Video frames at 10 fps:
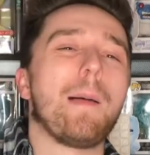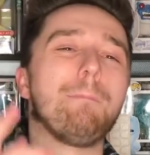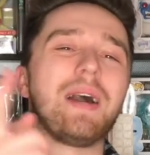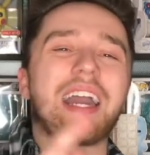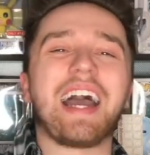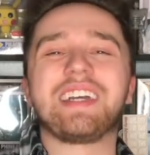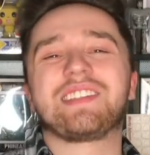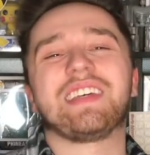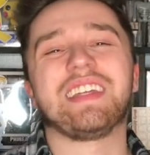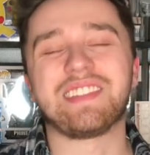But
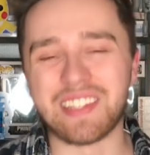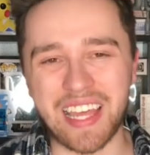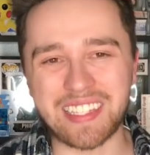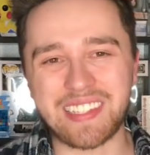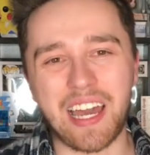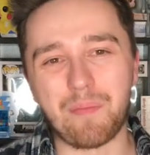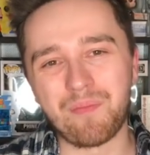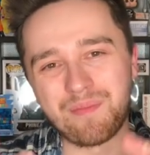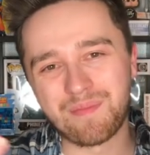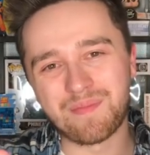guys, until next time,
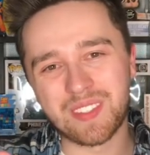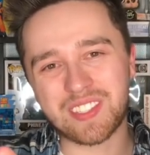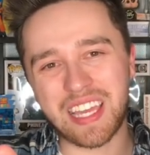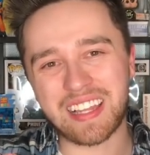stay